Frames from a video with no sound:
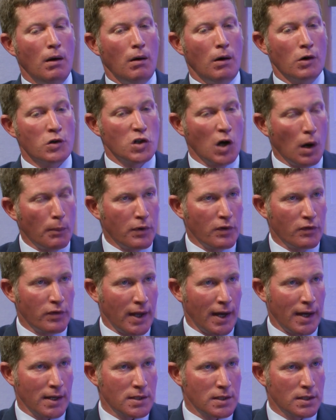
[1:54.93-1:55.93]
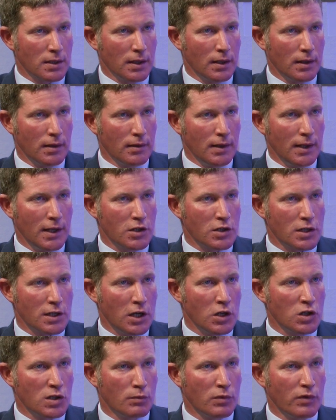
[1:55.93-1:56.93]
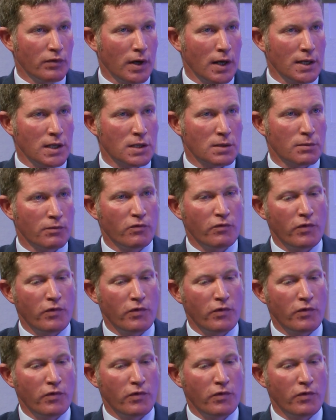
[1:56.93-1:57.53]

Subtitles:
On top of that, the legislation provided